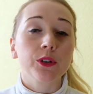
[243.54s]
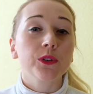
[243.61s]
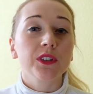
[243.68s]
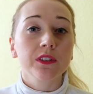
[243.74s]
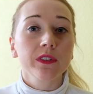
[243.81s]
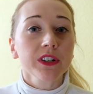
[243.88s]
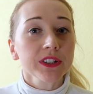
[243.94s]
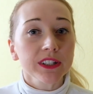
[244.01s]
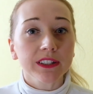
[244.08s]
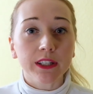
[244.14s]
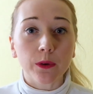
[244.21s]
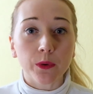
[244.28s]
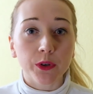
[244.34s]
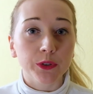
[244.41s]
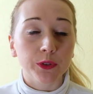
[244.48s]
the university,
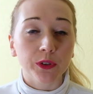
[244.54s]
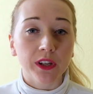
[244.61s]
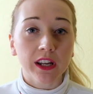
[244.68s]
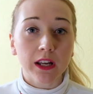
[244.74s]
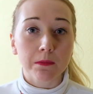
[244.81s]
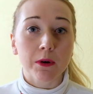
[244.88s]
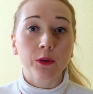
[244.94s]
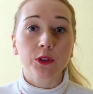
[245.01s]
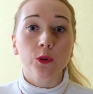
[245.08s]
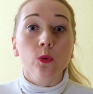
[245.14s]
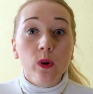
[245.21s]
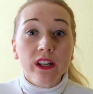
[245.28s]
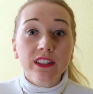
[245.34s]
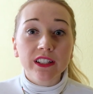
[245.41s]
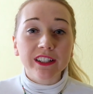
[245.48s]
we were talking about the
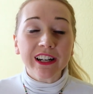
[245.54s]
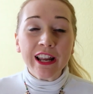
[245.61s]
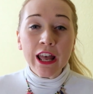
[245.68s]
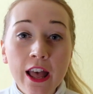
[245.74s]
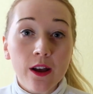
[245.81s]
weather,